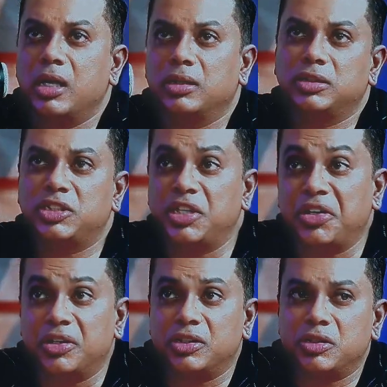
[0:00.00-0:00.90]
young
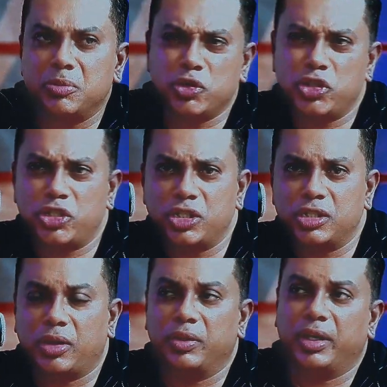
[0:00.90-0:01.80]
singers,
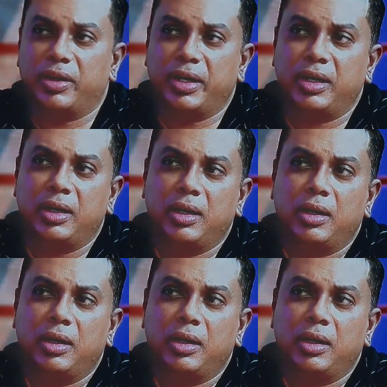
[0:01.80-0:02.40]
musicians out there, right?